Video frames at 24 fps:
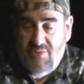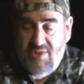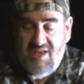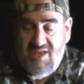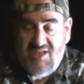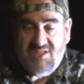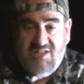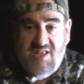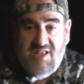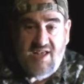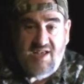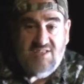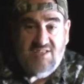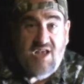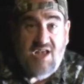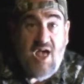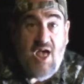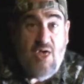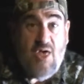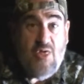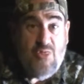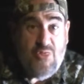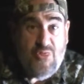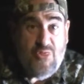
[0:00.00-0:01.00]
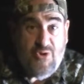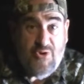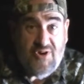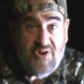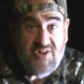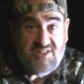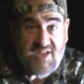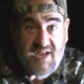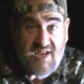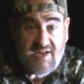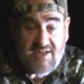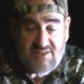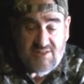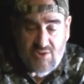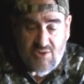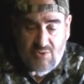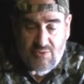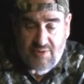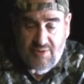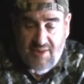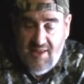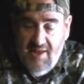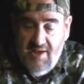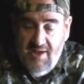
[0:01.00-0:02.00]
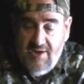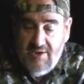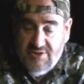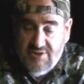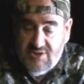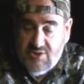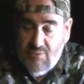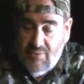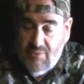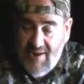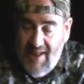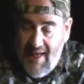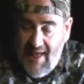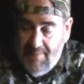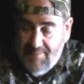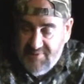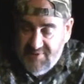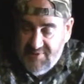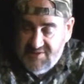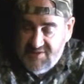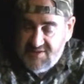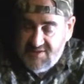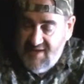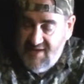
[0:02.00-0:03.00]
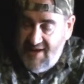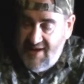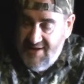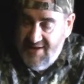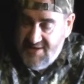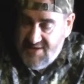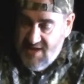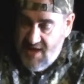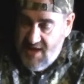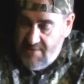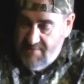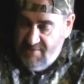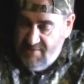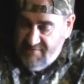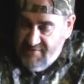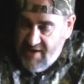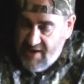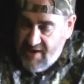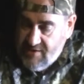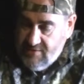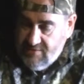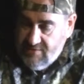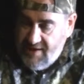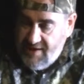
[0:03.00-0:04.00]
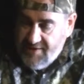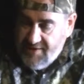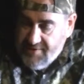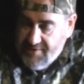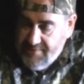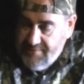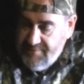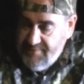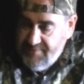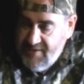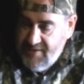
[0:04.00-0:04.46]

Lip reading: These things, 30 seconds only. So what happens is, anytime I've got a lighter,